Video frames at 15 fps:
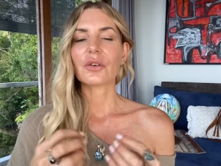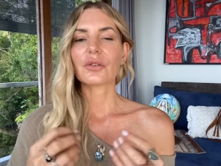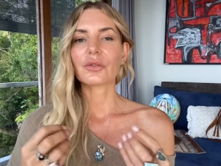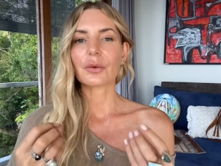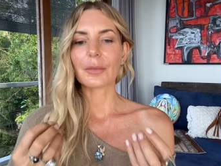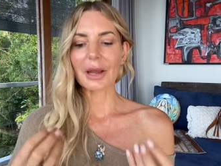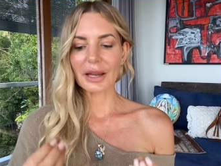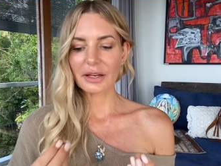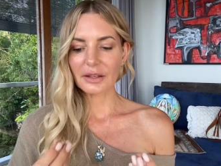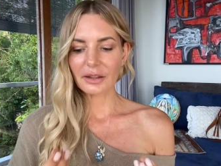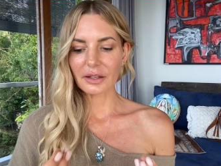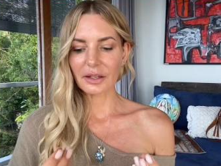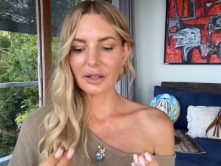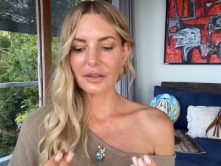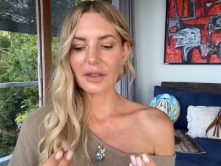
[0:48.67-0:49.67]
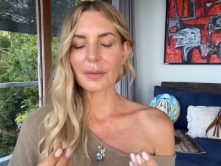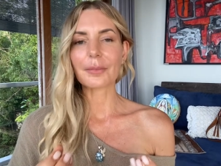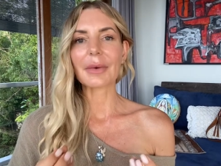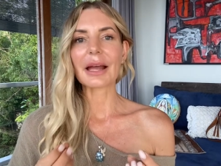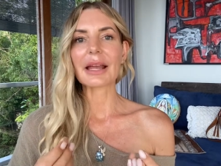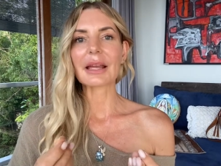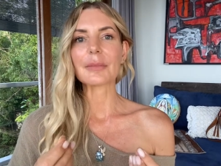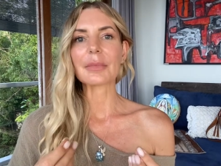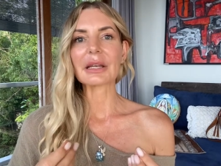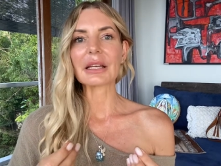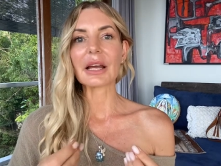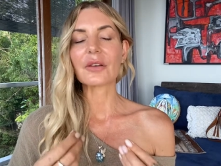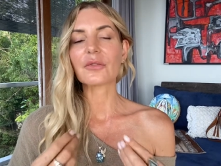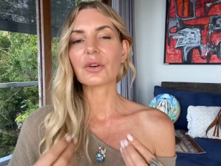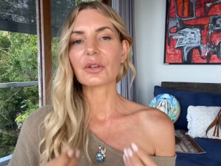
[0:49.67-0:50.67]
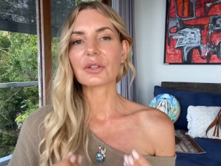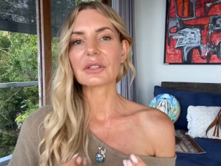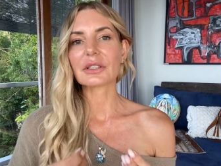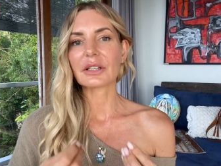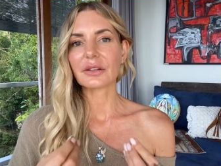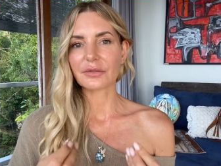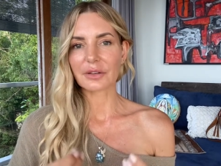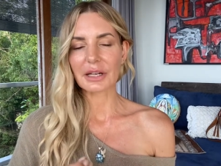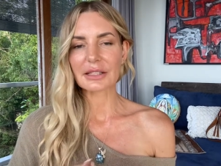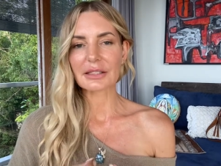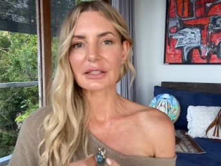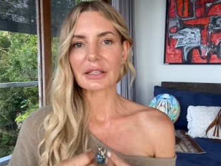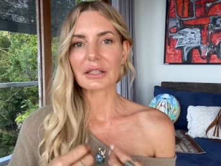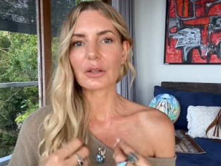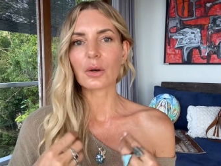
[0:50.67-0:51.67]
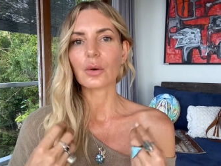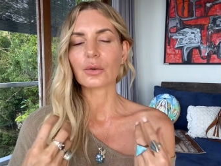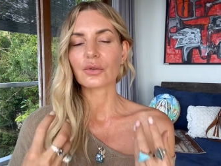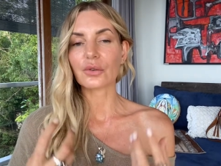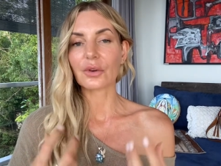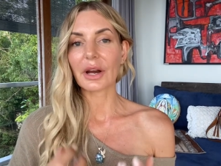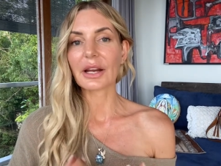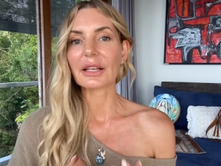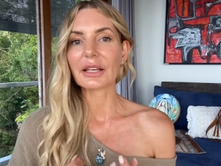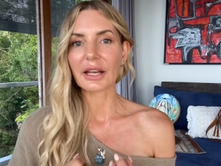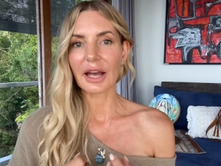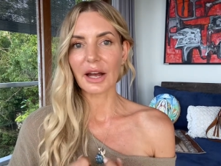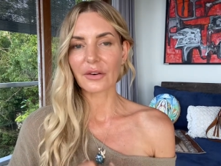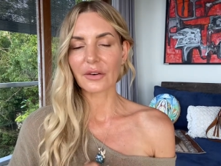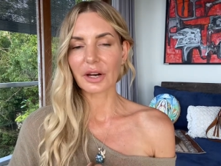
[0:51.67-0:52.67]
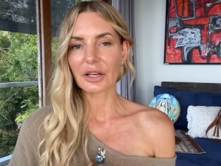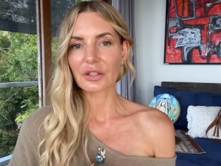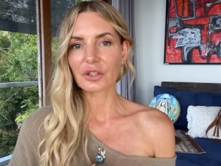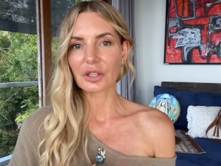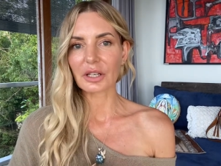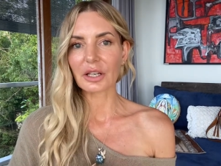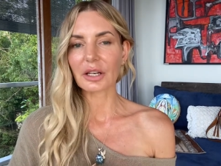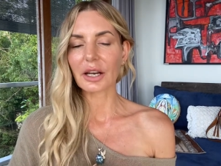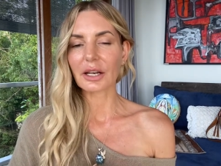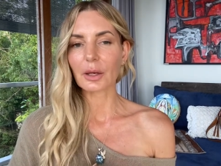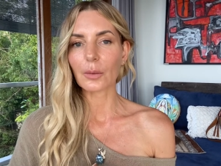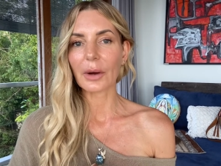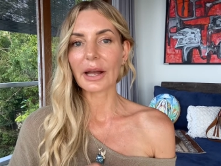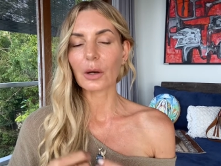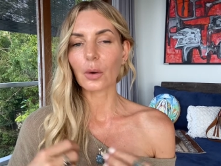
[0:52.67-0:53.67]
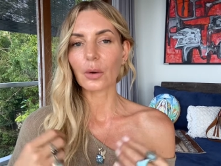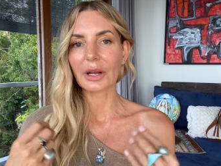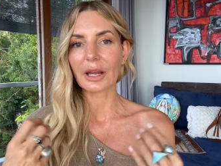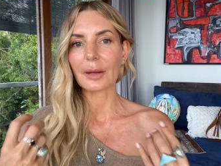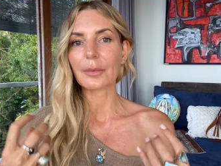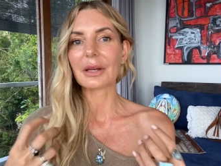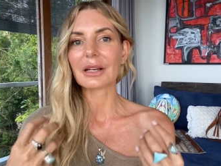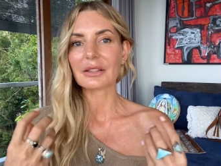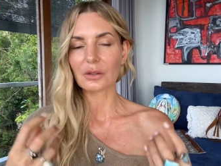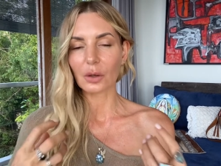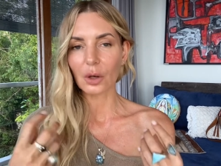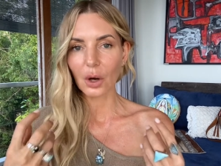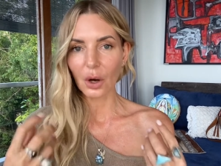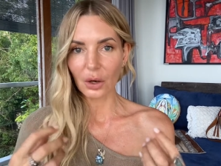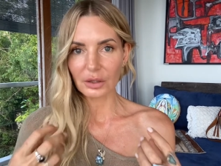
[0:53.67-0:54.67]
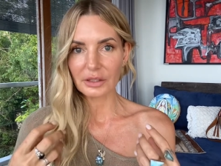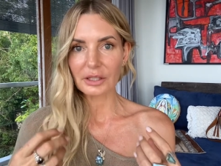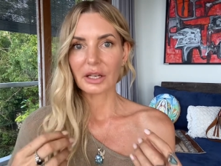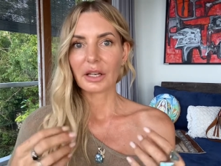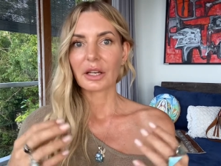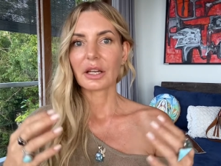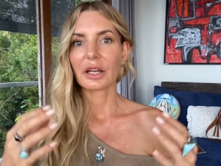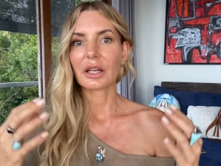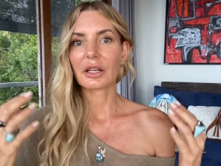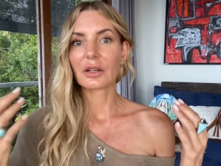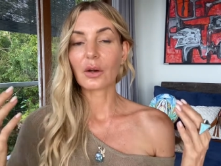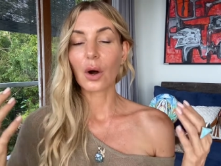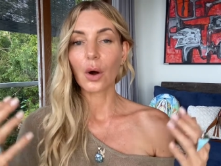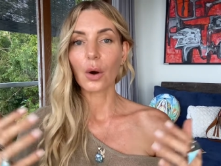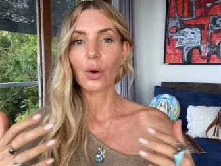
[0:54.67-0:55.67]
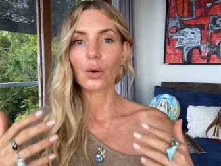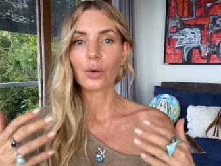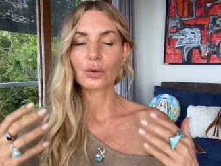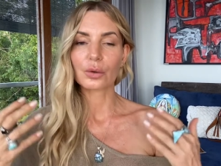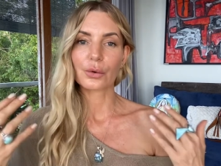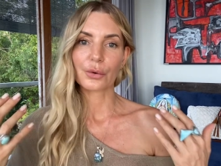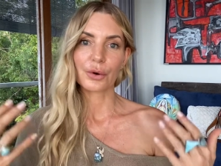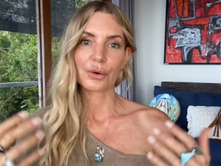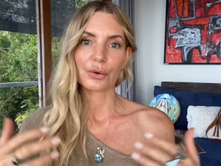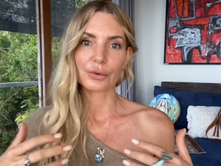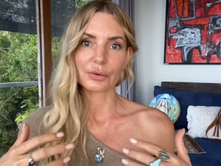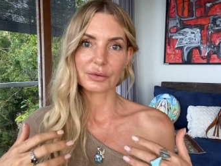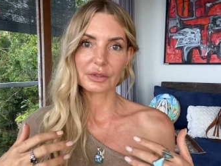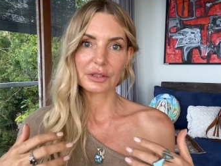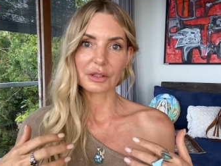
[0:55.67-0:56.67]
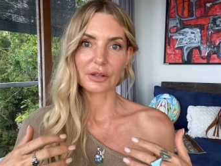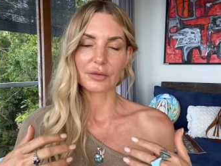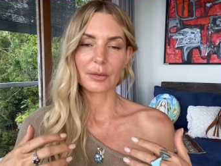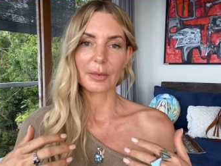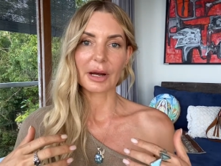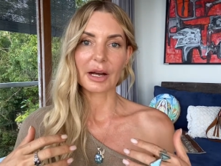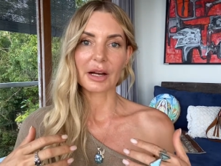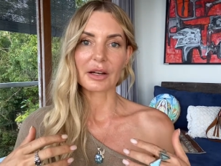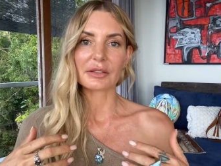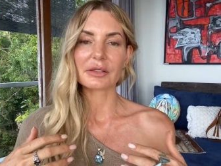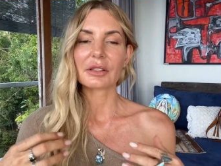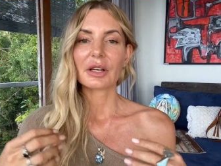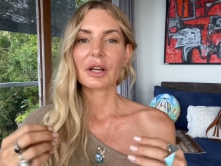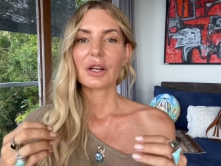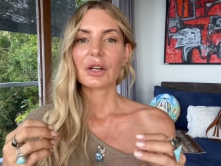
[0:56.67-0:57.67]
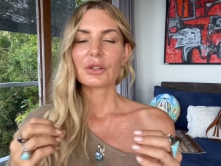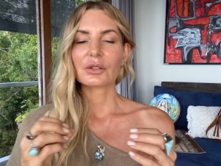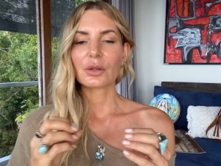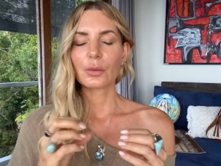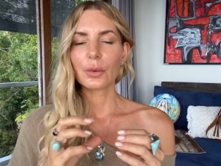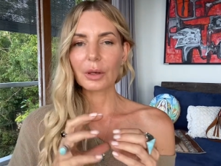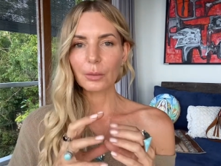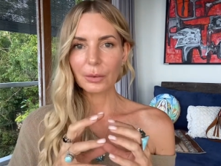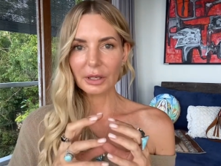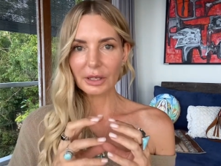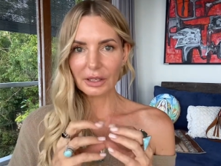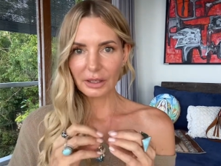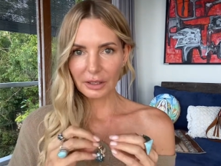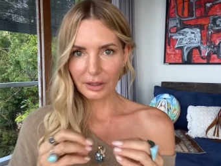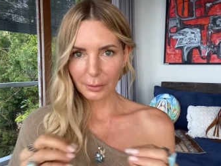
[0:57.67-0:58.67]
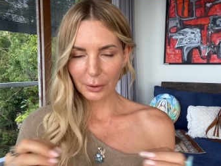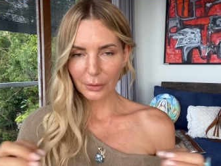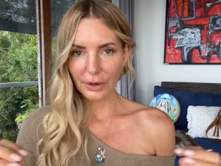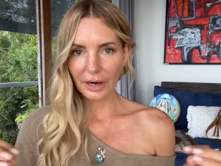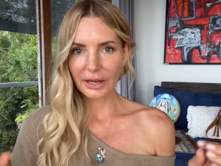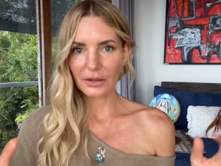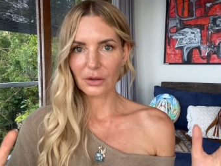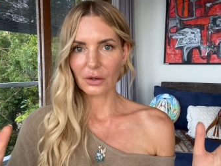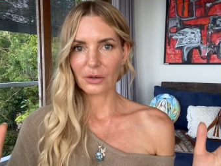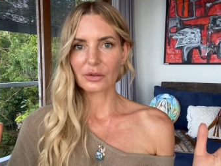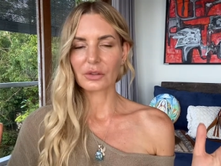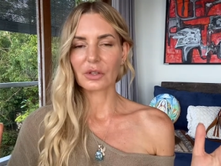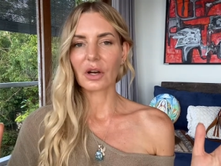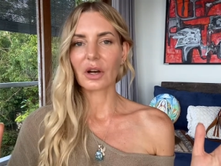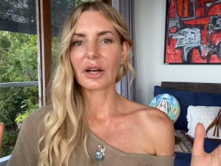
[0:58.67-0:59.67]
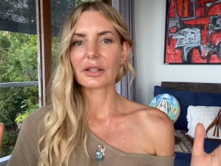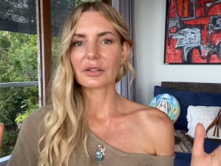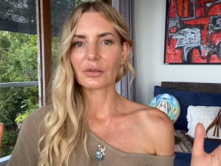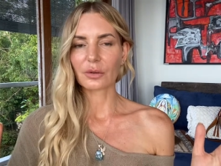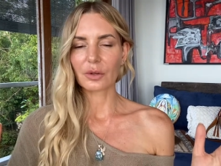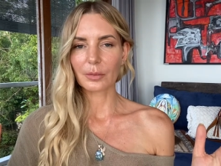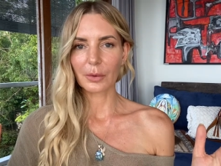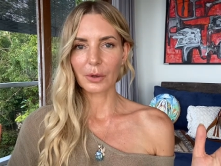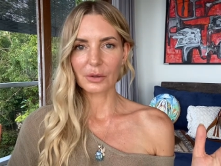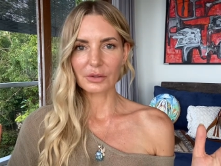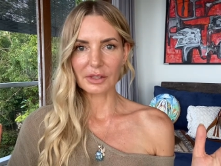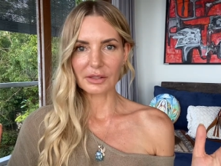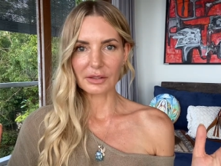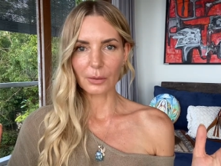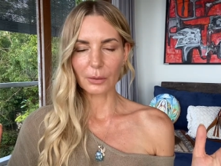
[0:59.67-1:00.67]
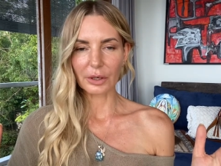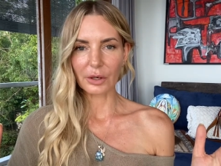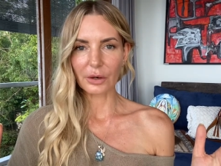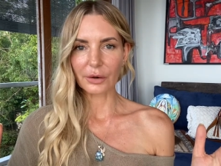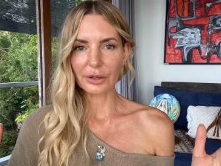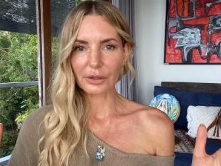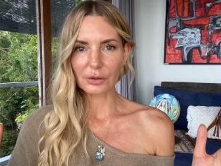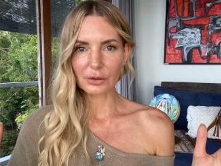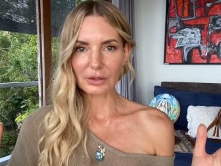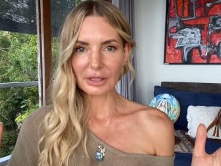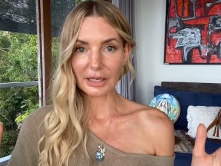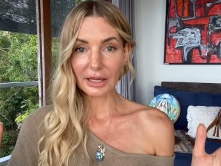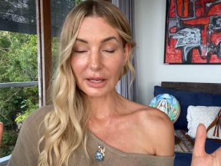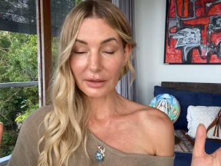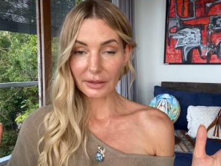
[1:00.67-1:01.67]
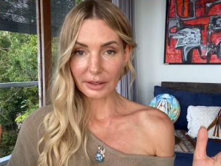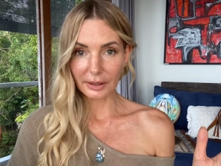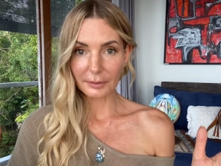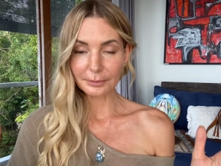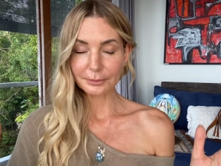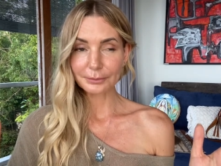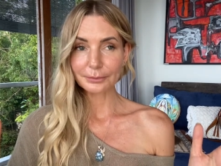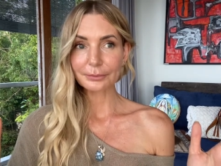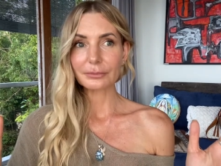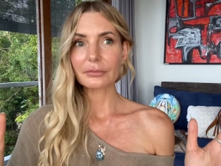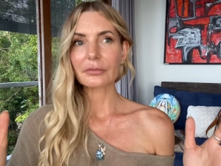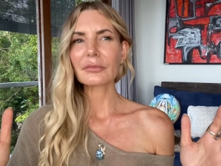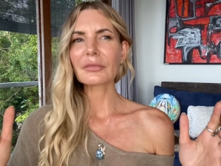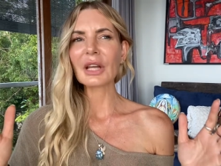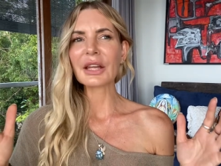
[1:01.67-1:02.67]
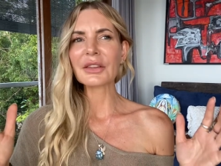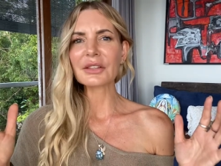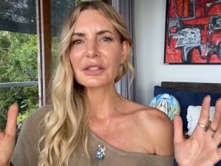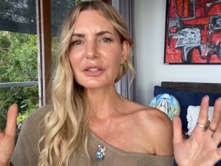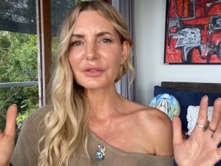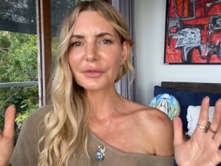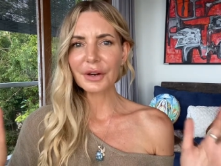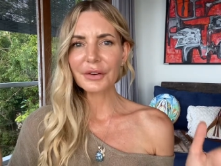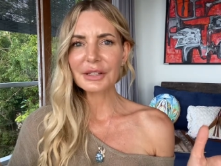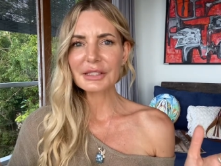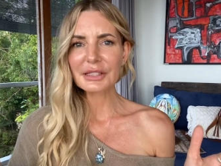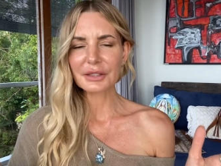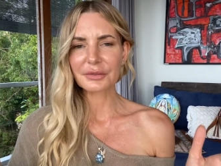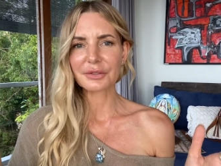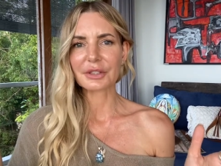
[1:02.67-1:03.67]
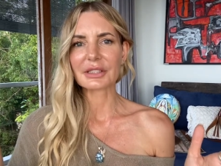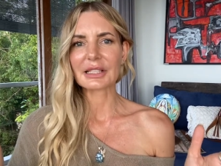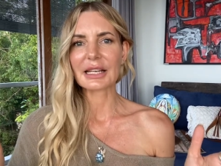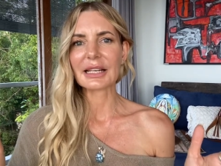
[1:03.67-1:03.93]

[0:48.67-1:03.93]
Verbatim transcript: from anything that may be adversely affecting or draining our energy in any way or keeping us locked in old grooves of the past. So when we liberate those ties through the process that we're going to do together, and this is very different to